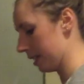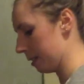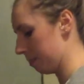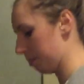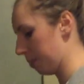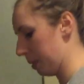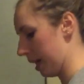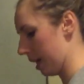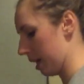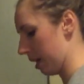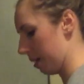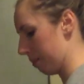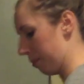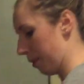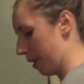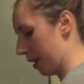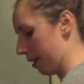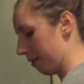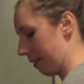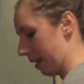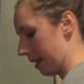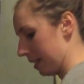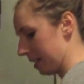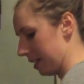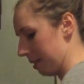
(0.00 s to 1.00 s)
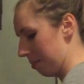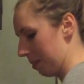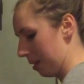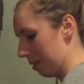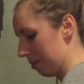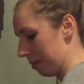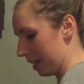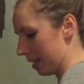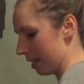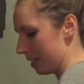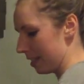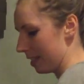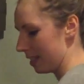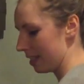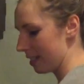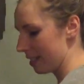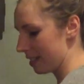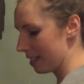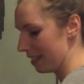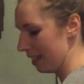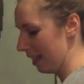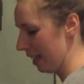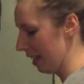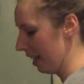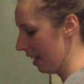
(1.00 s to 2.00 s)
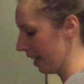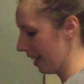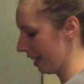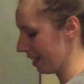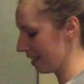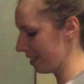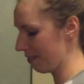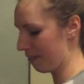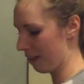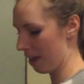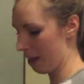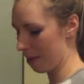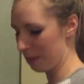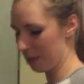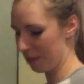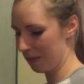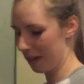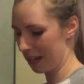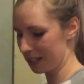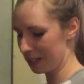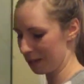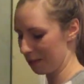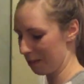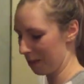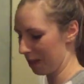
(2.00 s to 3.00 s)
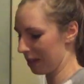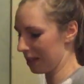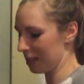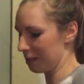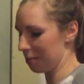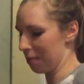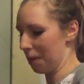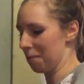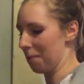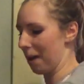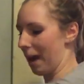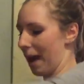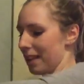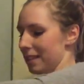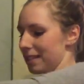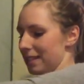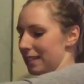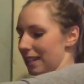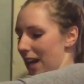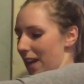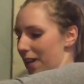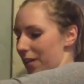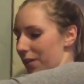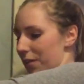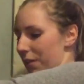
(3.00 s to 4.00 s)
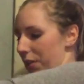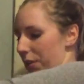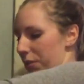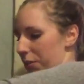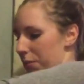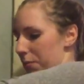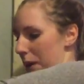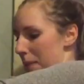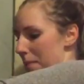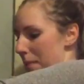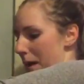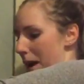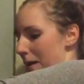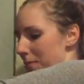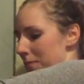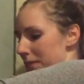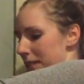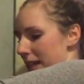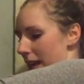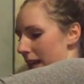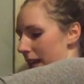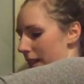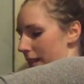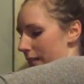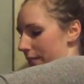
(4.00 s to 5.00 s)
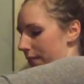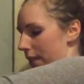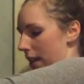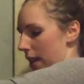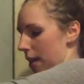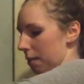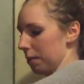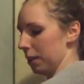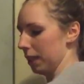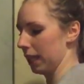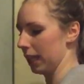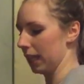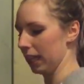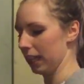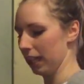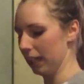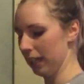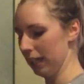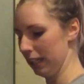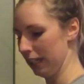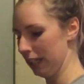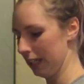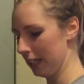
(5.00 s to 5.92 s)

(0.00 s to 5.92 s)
this banana bread recipe because it's a family recipe that's been passed down through my mom's side of the family.